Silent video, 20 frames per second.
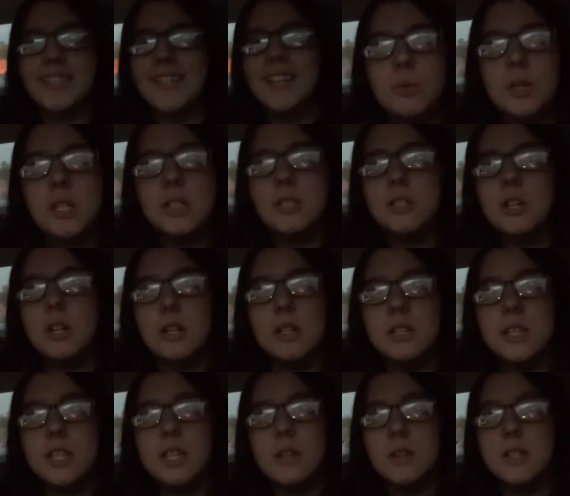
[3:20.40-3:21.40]
We're
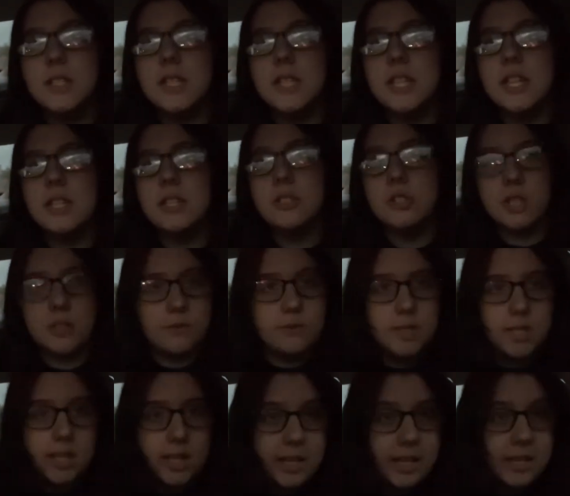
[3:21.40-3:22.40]
currently going to get
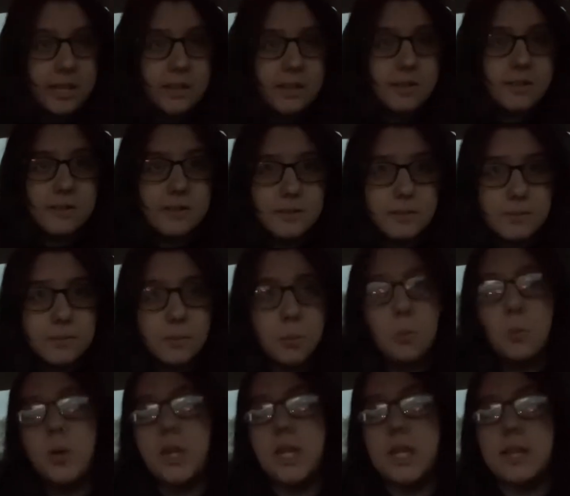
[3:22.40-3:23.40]
Chick-fil-A. Yeah.
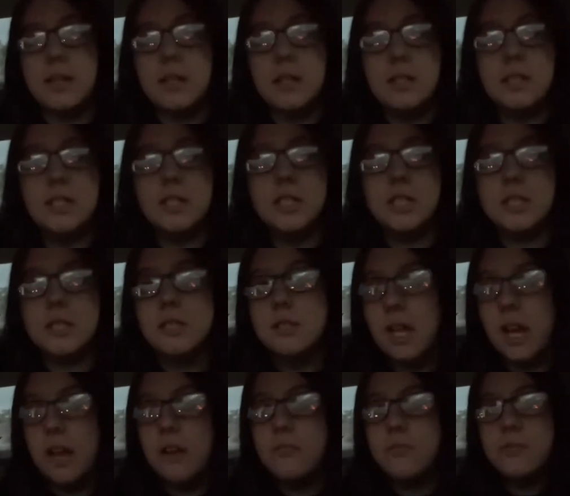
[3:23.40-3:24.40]
We literally just
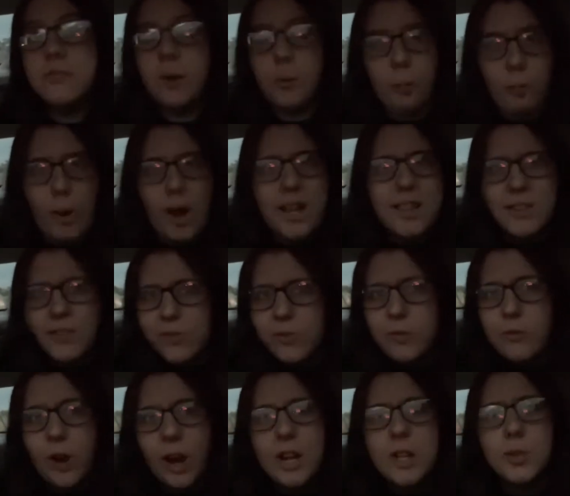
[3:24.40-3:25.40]
left. Why the
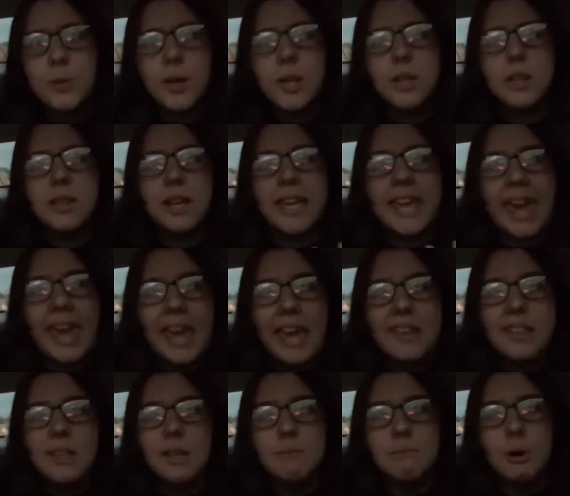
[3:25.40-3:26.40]
fuck do I look like
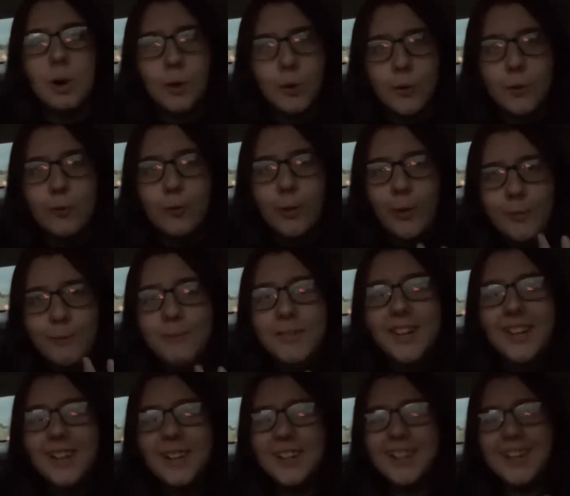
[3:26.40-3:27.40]
Edna Mode from
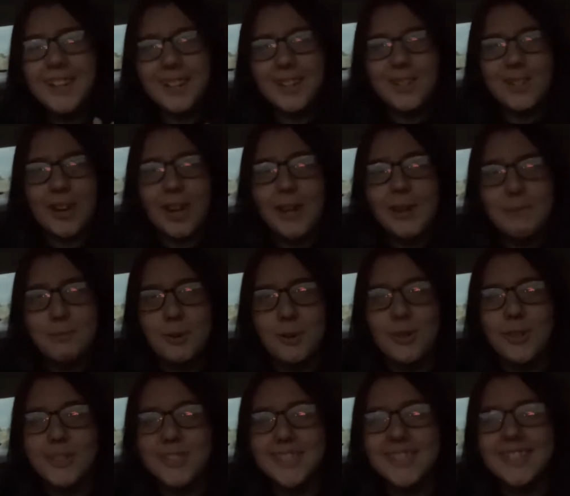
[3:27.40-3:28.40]
Incredibles?